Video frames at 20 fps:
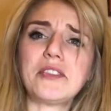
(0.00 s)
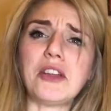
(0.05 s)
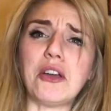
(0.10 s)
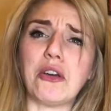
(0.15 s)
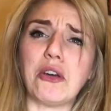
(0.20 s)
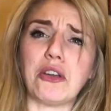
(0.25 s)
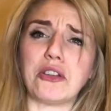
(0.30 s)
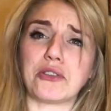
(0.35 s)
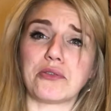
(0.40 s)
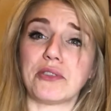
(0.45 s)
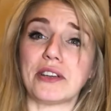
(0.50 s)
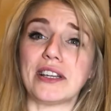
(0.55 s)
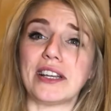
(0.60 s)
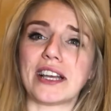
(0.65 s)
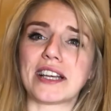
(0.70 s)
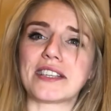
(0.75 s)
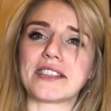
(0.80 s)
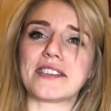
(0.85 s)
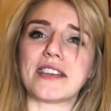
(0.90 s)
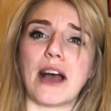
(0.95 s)
Well, there's a real
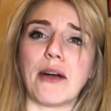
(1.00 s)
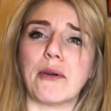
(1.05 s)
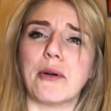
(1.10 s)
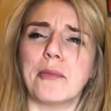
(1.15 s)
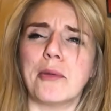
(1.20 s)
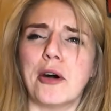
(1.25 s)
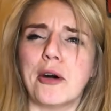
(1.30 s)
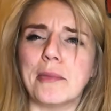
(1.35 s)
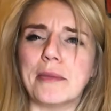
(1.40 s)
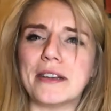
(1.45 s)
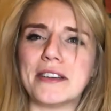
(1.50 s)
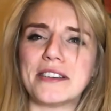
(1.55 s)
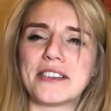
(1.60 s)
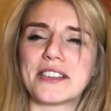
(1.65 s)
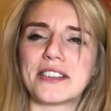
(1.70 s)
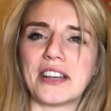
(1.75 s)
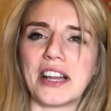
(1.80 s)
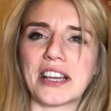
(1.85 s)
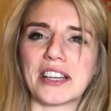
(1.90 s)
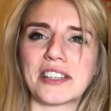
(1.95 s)
like sour
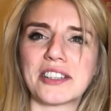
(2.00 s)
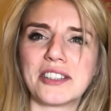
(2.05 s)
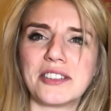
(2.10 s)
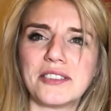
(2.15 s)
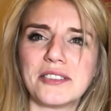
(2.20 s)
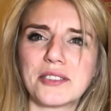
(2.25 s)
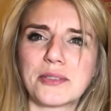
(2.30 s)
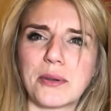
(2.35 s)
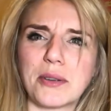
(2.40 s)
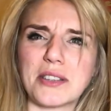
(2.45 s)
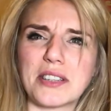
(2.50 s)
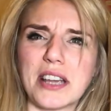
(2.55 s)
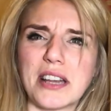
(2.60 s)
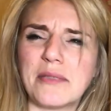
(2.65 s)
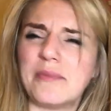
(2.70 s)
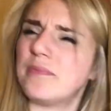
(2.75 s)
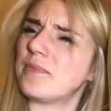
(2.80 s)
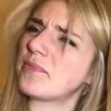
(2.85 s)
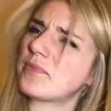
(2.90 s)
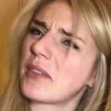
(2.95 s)
moment like towards the end.